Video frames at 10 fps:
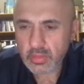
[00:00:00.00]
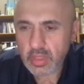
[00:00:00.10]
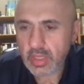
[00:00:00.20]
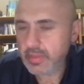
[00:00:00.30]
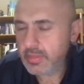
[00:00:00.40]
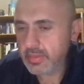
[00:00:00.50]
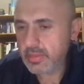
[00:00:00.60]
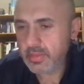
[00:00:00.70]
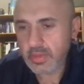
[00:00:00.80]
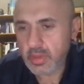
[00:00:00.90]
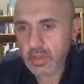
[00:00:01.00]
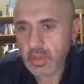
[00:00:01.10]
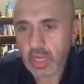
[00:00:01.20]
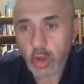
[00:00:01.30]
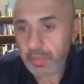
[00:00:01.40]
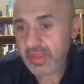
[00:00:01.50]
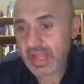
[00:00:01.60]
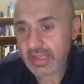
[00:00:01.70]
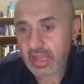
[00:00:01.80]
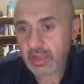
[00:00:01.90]
Right? I hope
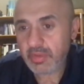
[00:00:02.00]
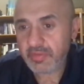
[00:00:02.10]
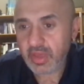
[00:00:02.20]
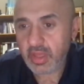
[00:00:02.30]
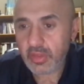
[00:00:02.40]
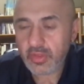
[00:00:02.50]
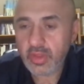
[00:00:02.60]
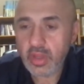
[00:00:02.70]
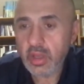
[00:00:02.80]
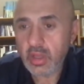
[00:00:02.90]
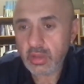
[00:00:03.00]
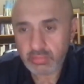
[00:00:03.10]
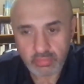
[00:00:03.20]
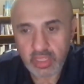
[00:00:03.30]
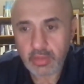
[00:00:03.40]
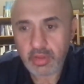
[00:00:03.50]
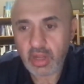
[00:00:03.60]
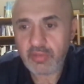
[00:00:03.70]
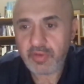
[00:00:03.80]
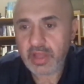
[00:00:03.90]
he's not talking to me. If he is, let him
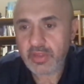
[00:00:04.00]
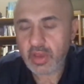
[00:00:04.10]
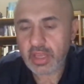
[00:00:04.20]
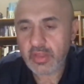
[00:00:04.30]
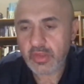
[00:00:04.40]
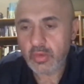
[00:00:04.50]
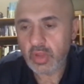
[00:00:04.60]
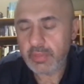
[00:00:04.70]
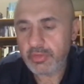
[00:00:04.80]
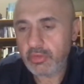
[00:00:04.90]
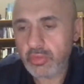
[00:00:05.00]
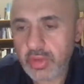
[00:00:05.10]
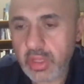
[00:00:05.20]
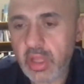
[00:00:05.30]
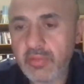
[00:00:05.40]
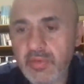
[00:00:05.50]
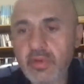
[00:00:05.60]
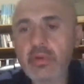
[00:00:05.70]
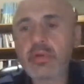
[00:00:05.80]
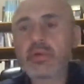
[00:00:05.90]
clarify so I can school him too in love.
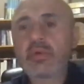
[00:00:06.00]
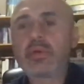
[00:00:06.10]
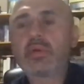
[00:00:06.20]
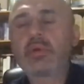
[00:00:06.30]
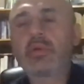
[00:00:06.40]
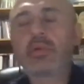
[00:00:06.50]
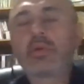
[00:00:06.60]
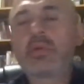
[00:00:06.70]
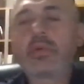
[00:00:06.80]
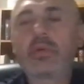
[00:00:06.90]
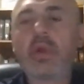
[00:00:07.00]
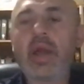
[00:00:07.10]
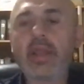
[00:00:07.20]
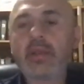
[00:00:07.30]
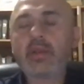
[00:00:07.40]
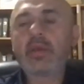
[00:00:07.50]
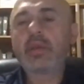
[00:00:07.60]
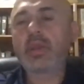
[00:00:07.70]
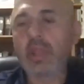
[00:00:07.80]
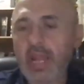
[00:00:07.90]
Right?
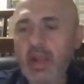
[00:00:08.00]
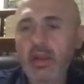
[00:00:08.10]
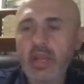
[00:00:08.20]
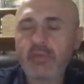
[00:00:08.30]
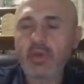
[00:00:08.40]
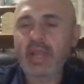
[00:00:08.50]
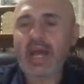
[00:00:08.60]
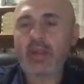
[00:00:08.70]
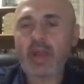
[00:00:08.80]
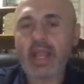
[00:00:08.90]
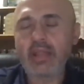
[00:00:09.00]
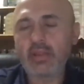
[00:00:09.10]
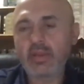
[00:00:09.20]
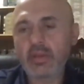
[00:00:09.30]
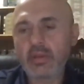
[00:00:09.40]
Clear? Everyone got it, right?